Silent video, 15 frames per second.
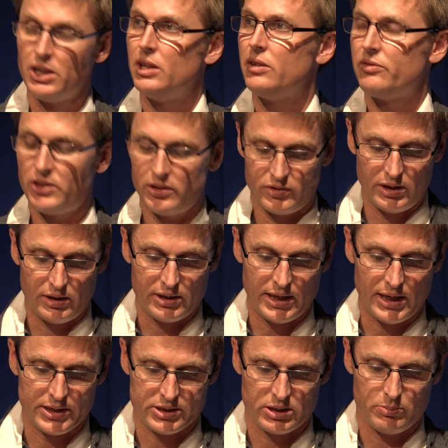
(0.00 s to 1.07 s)

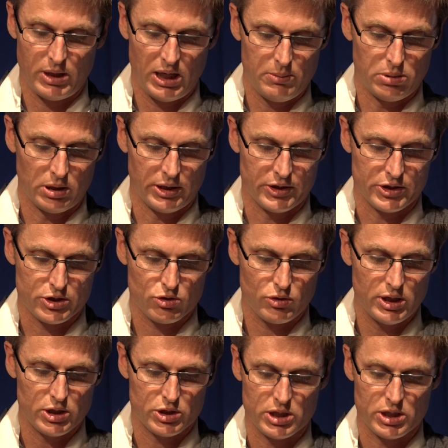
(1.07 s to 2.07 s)
50,000 people in the street